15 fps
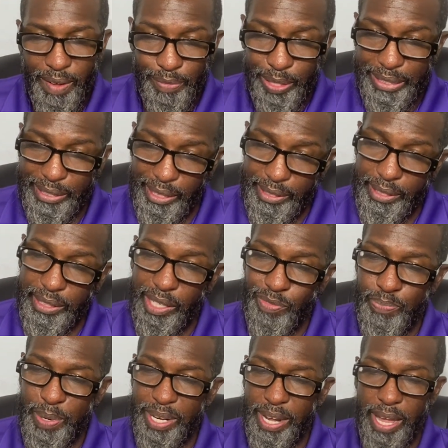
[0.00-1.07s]
The sisters
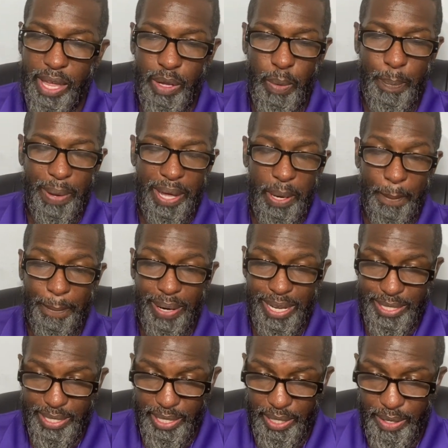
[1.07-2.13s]
have been a help and a
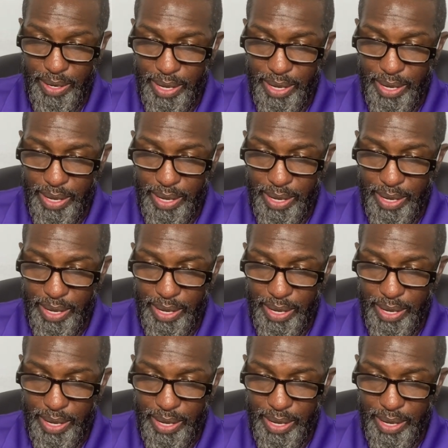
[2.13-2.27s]
blessing.